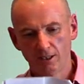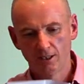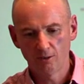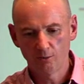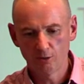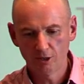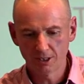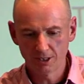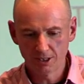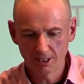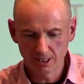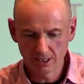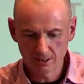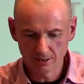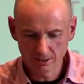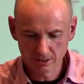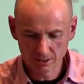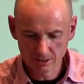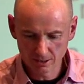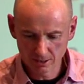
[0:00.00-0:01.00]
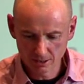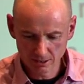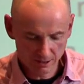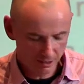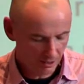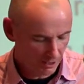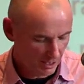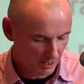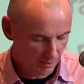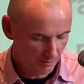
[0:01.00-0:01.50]
I want to now
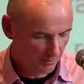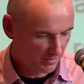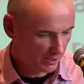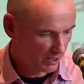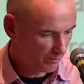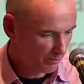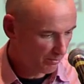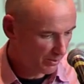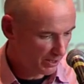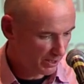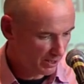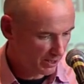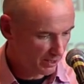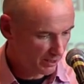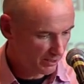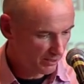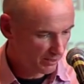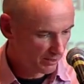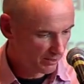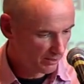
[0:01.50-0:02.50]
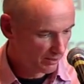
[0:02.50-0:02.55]
compare